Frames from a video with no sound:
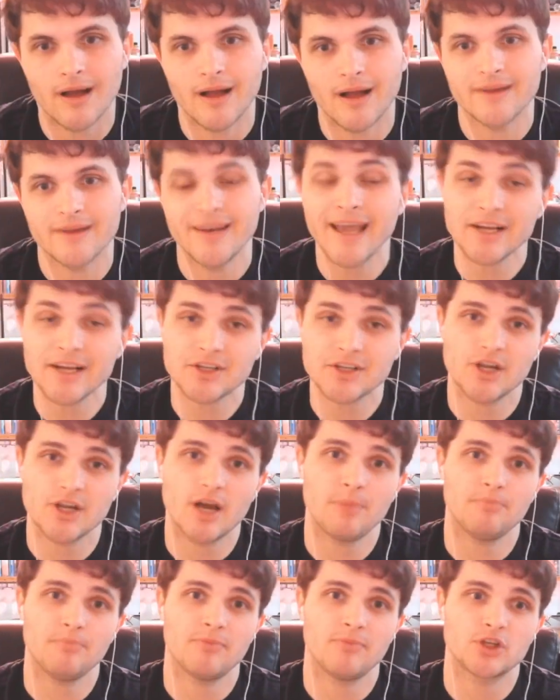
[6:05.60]
Next
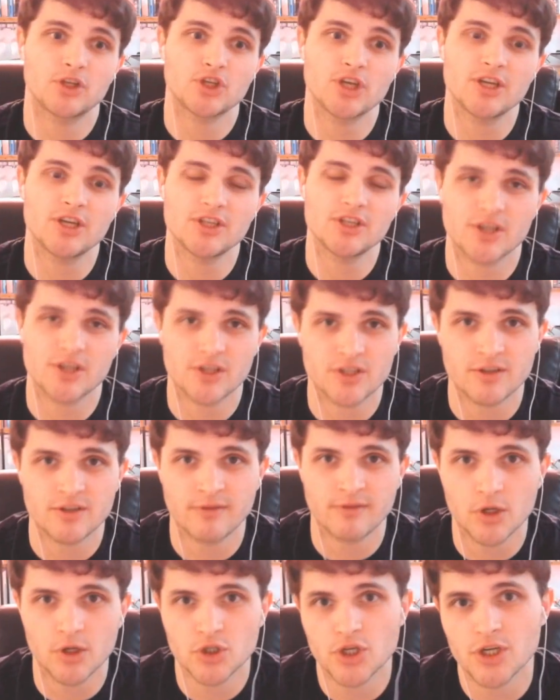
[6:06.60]
up, the cheesiest of
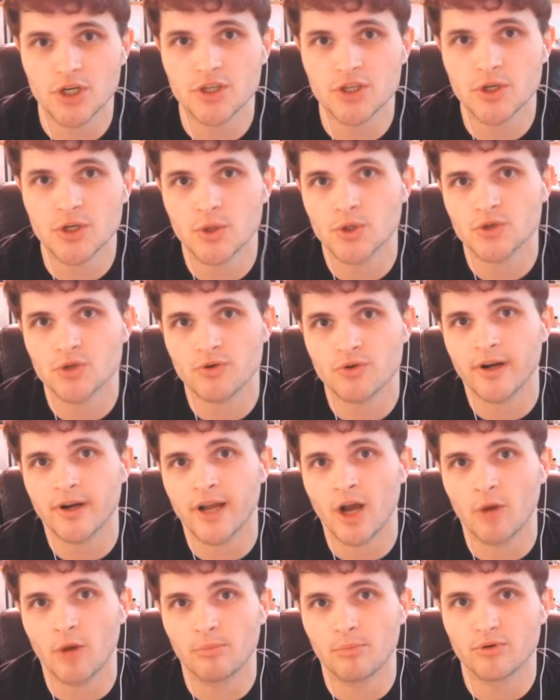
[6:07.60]
all cheese heroes right
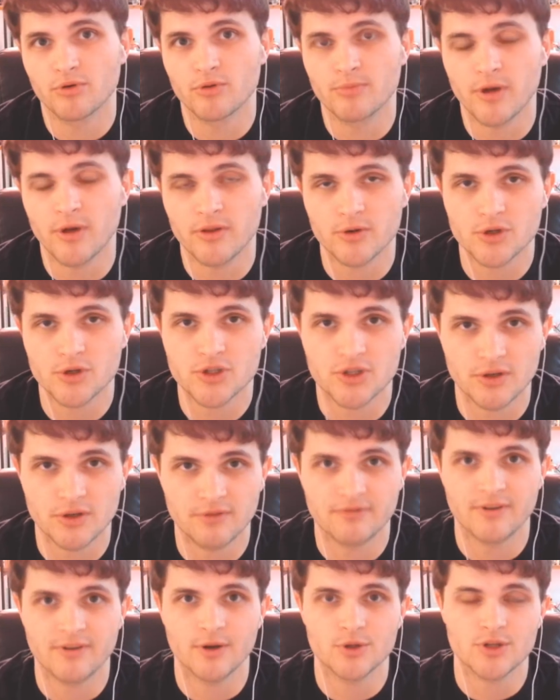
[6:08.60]
now, Broodmother still
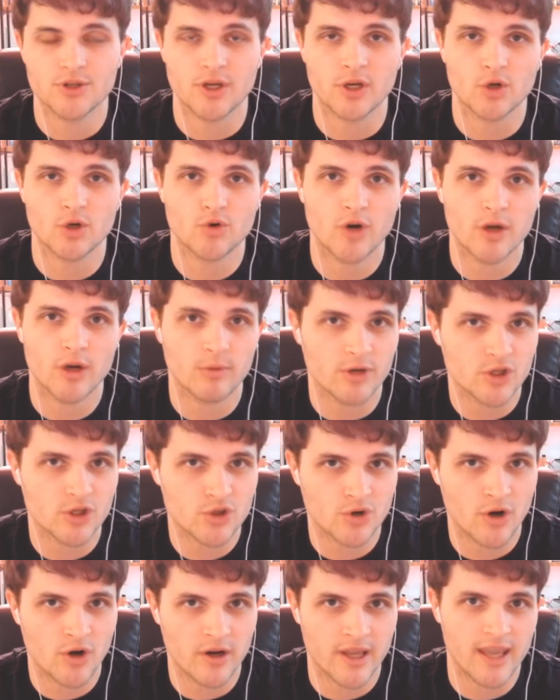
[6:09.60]
feels incredibly
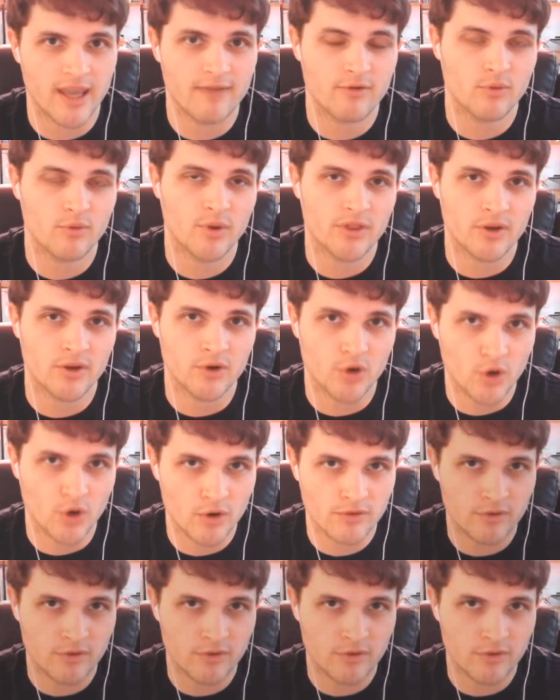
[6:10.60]
strong. Even with the nerf